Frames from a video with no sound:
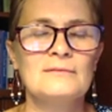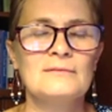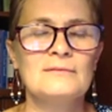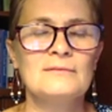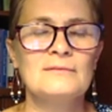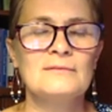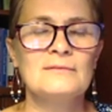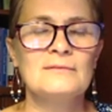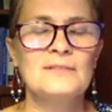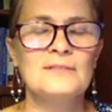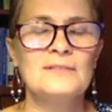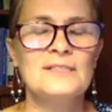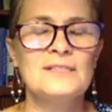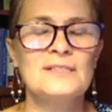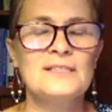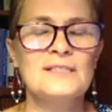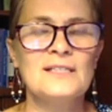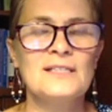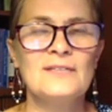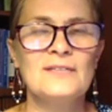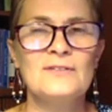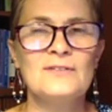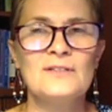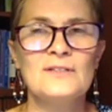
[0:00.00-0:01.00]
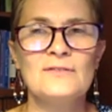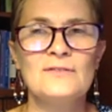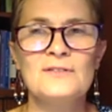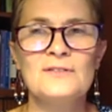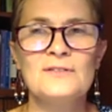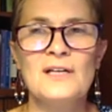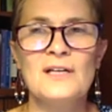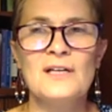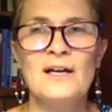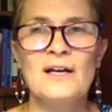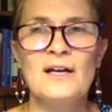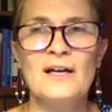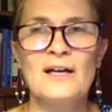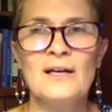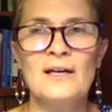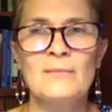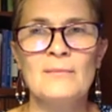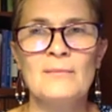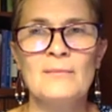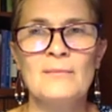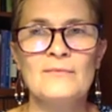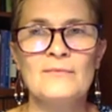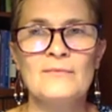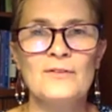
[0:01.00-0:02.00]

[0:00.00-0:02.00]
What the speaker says: This gift of time for the